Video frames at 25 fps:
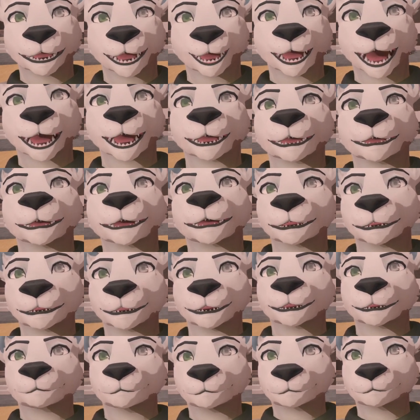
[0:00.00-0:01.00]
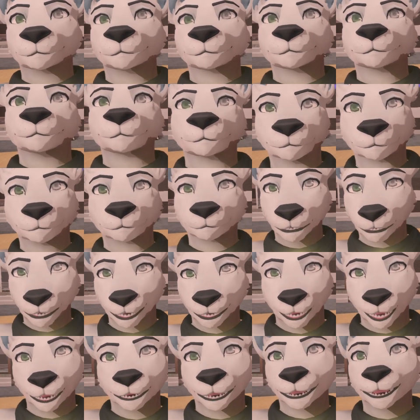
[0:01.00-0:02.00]
oh man,
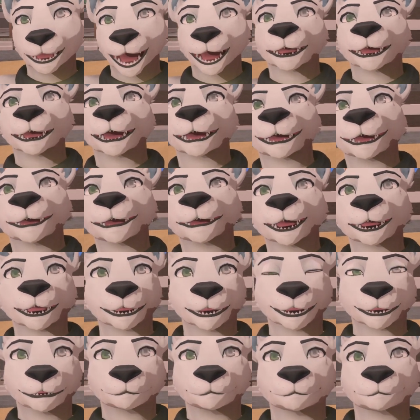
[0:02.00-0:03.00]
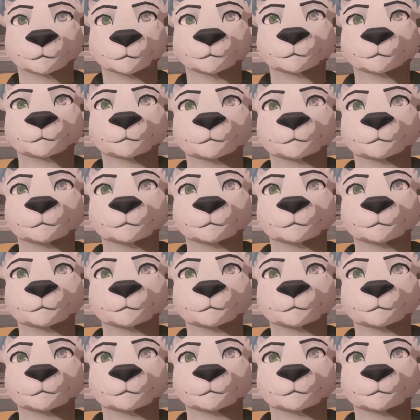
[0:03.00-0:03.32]
I couldn't imagine.